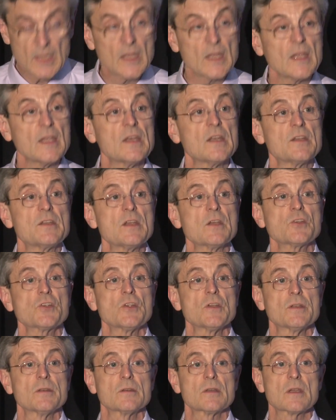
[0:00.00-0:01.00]
In
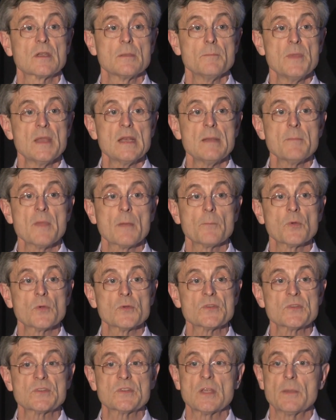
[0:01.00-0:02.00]
addition, committee
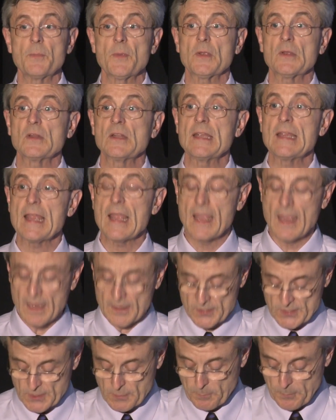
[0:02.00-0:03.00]
members typically
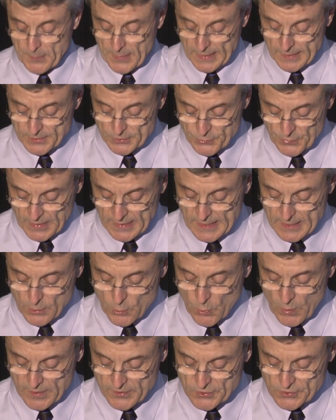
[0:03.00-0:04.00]
ask penetrating
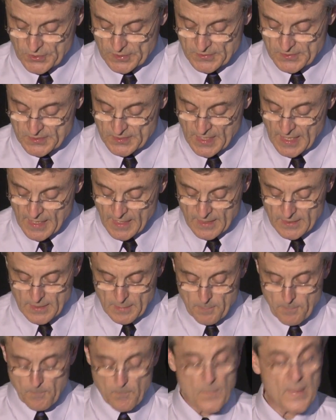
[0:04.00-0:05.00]
questions
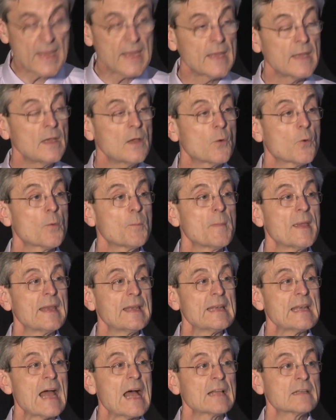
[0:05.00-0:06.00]
that may or may
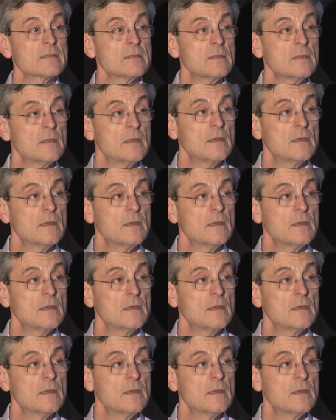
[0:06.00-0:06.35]
not